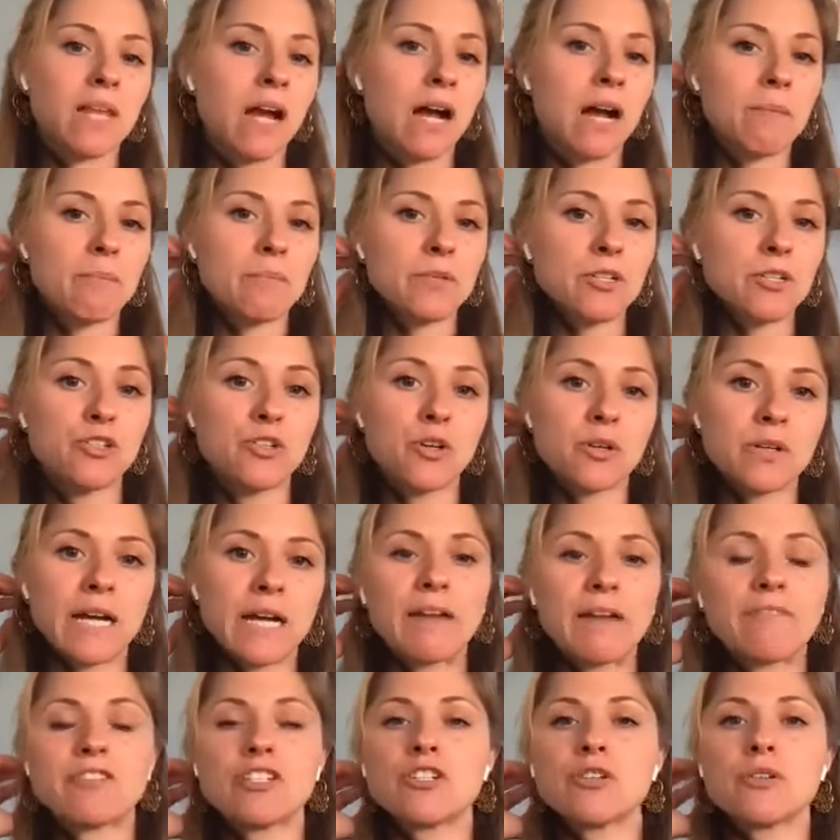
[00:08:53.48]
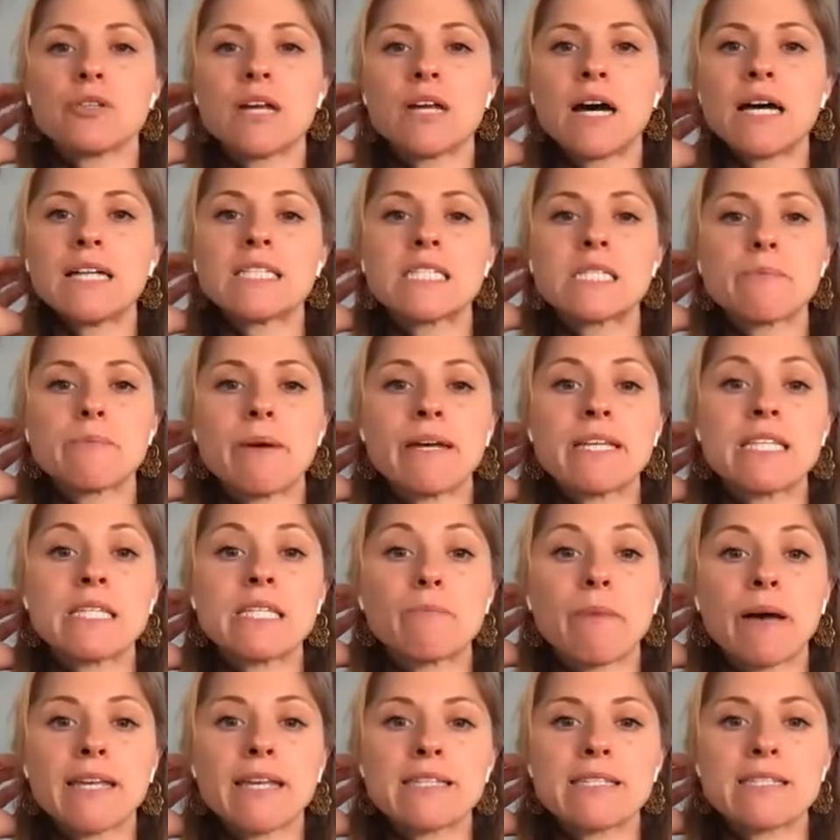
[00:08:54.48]
You don't have to do the
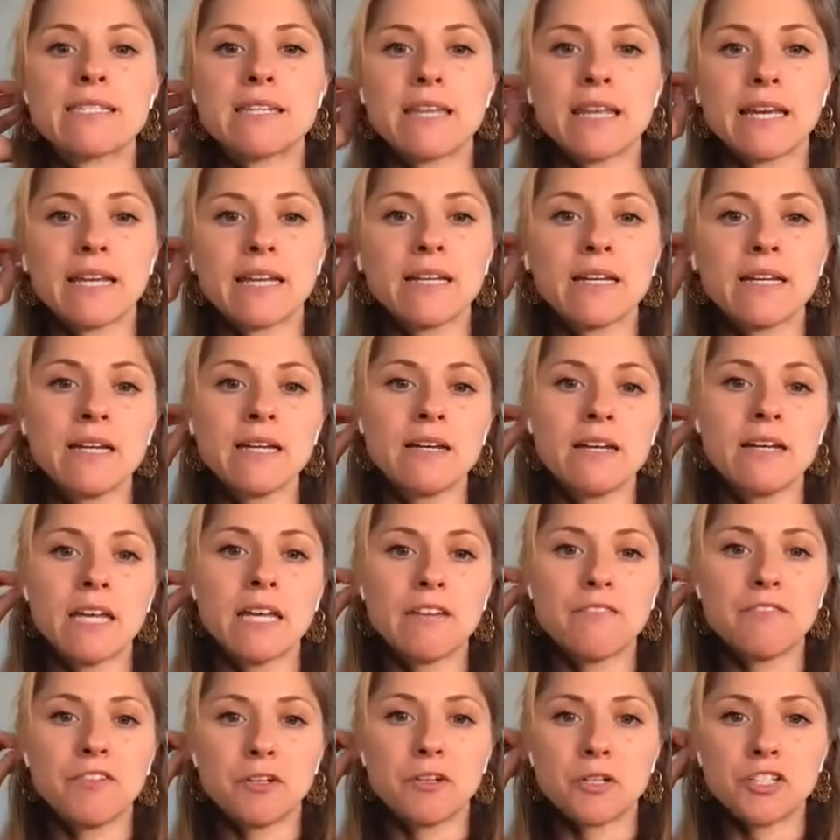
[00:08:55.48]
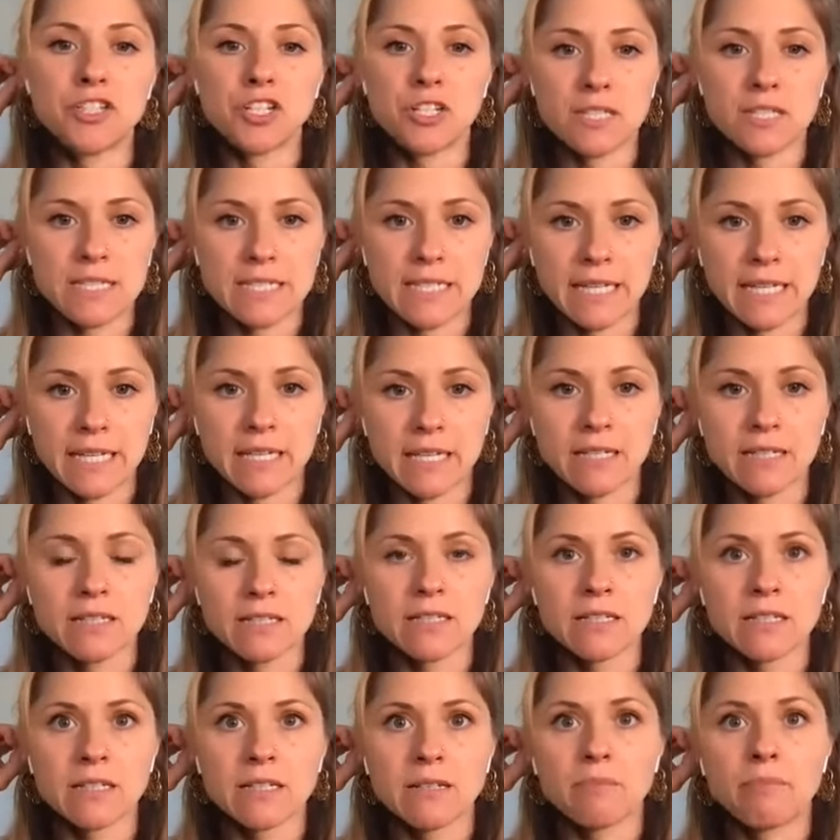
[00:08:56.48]
unspiced thing if you're just sick,
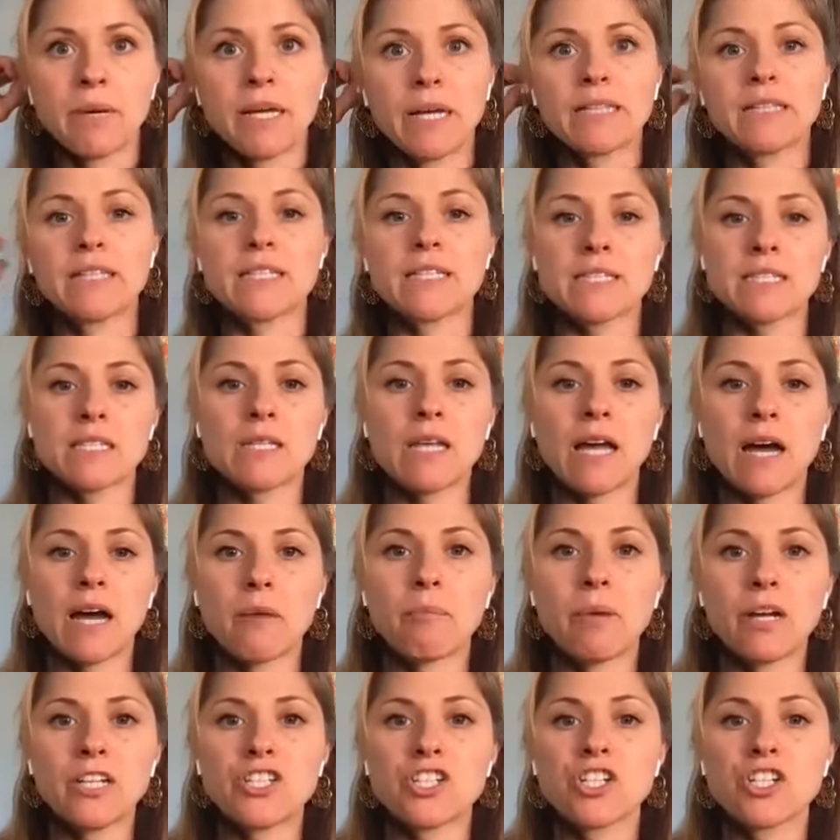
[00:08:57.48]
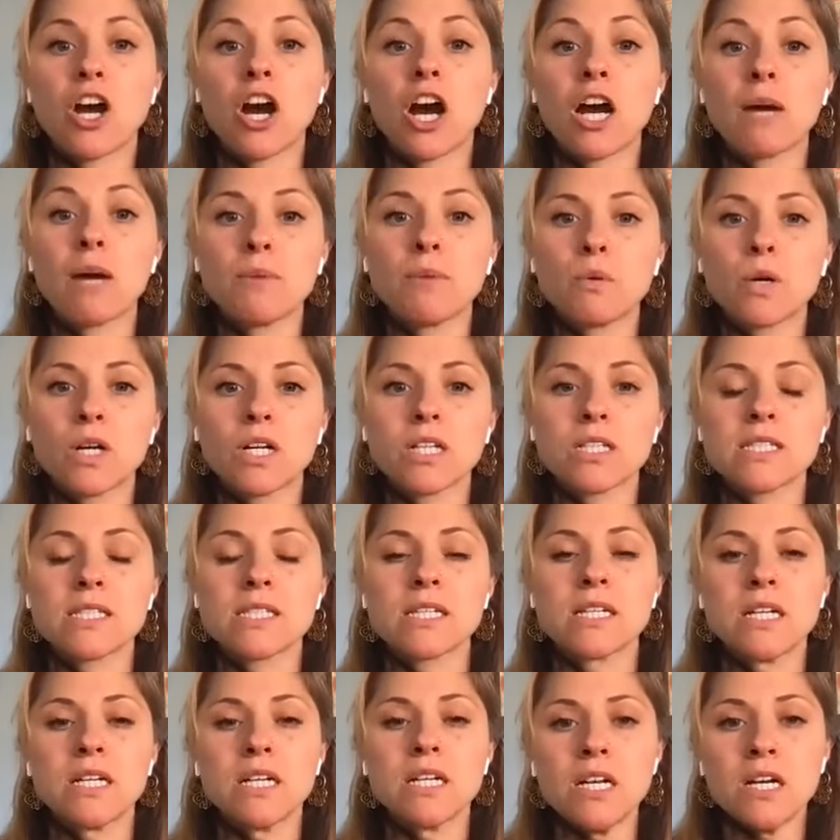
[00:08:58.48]
but this is how panchakarma
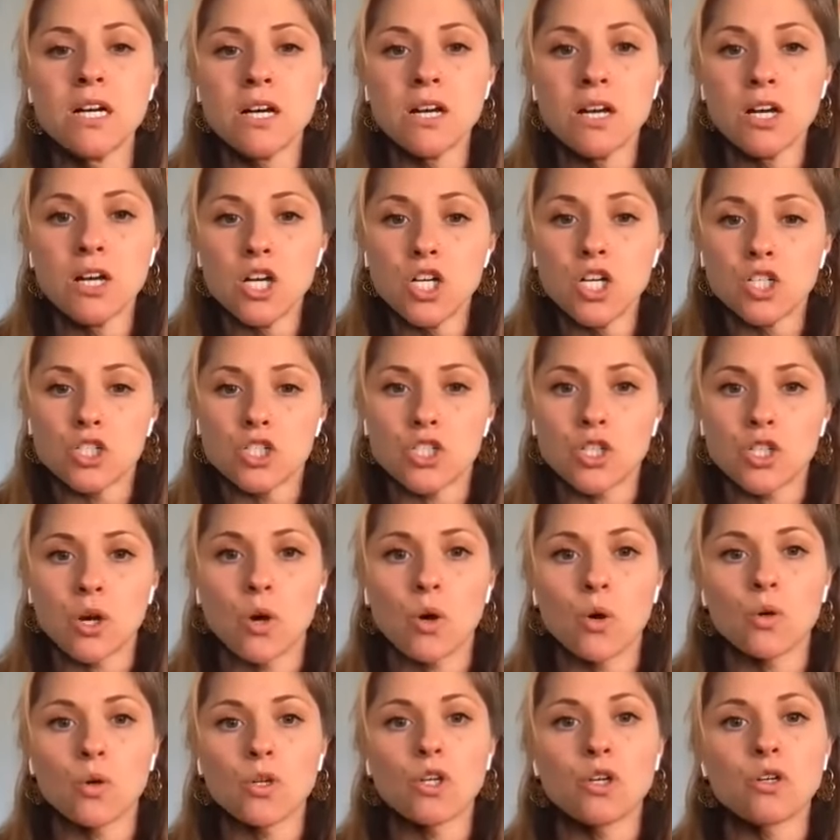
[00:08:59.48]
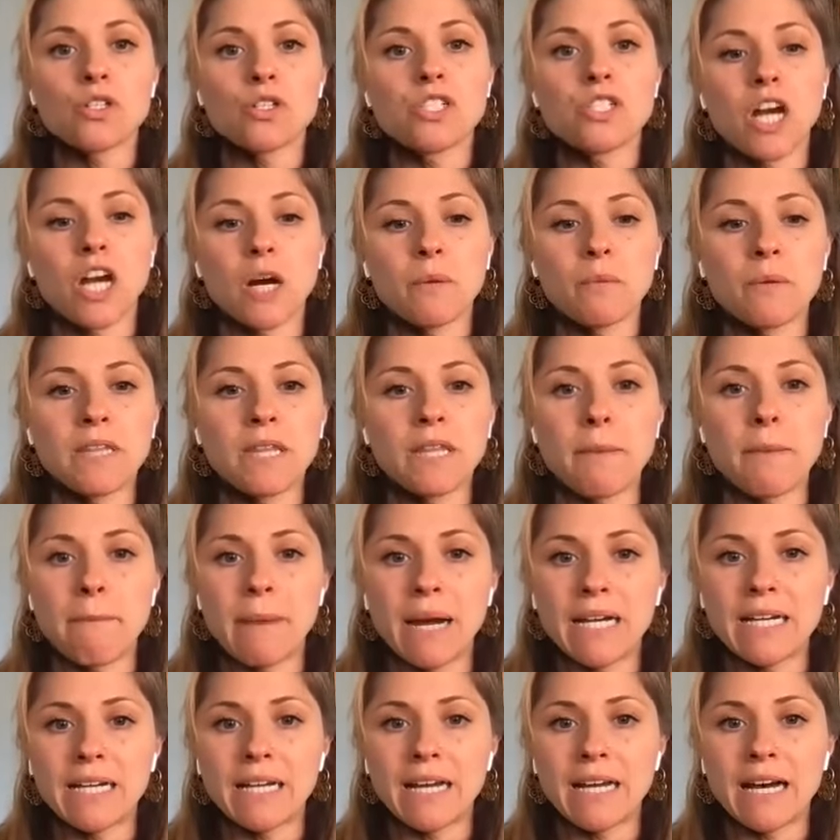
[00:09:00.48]
works. So you'll start with the
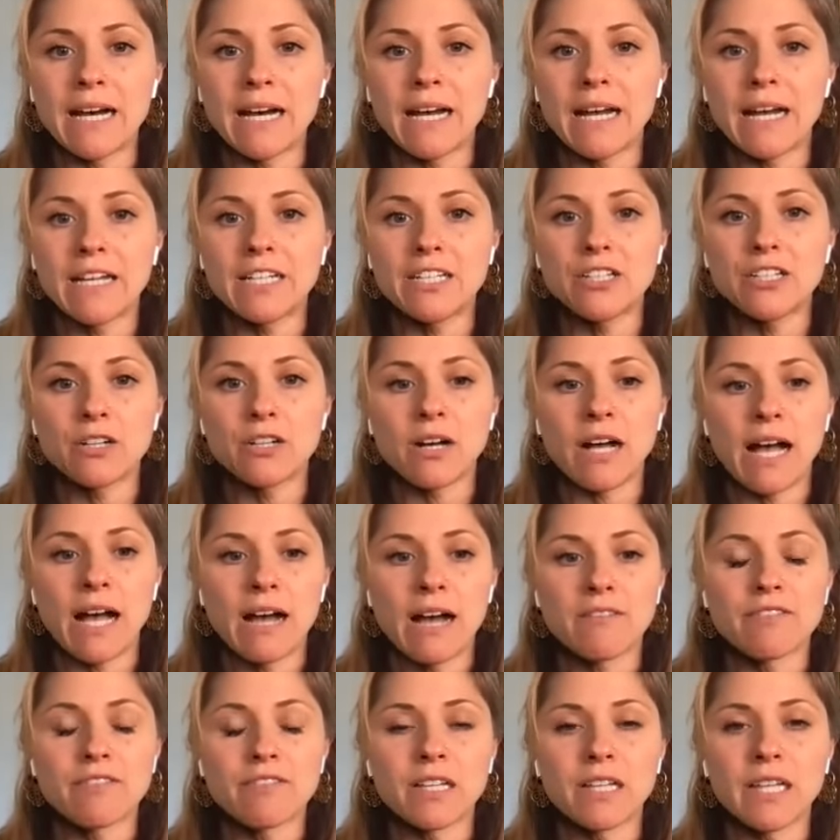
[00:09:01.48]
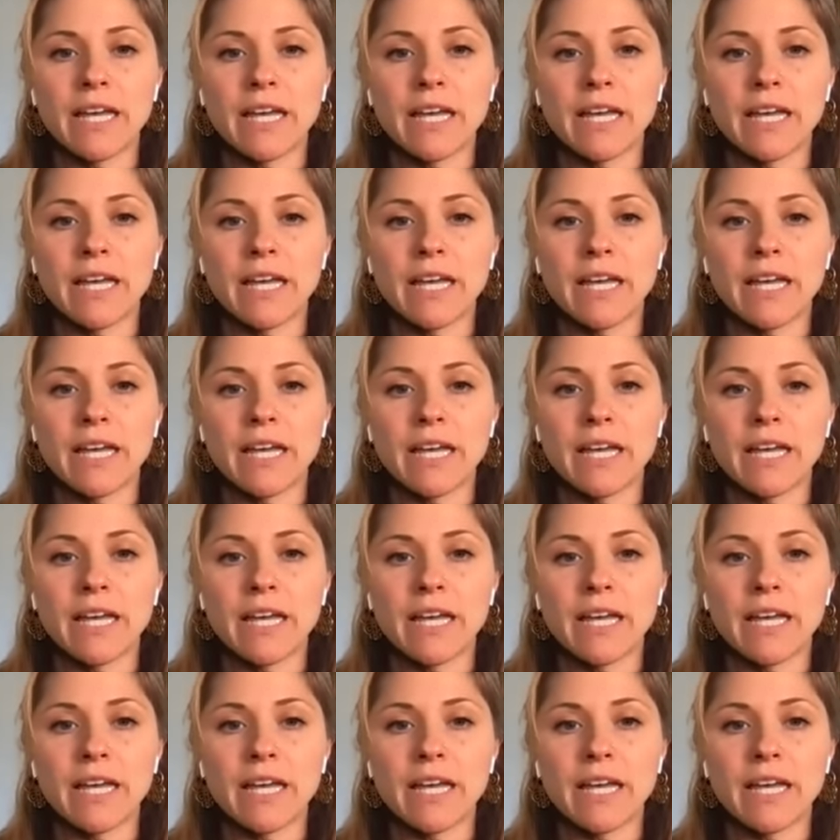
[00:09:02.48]
manda, and you'll have the